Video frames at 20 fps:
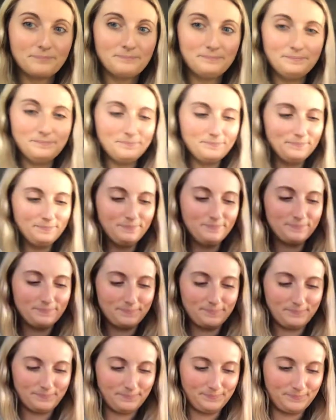
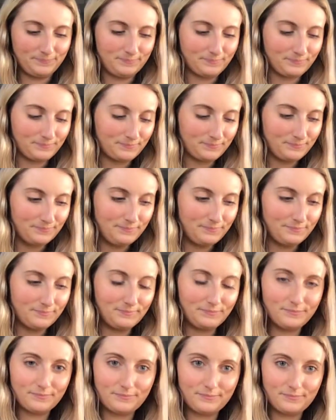
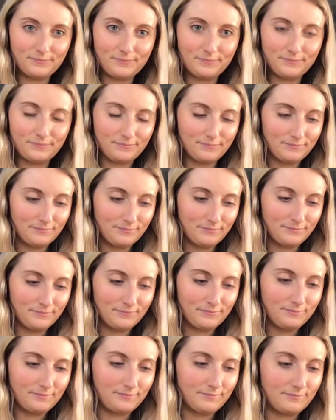
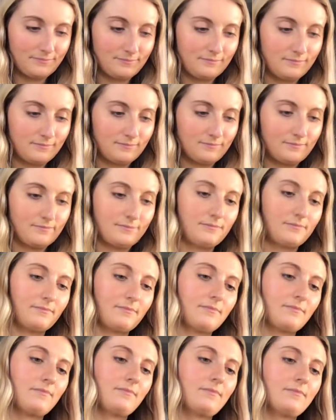
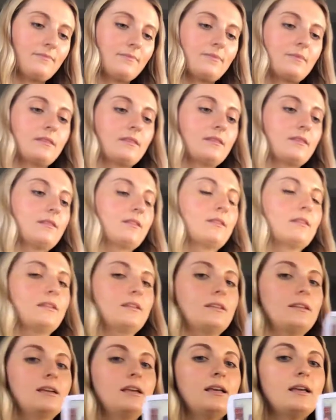
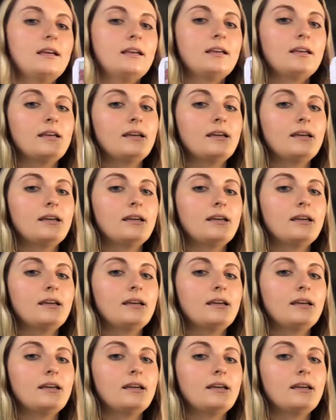No one is speaking in this clip.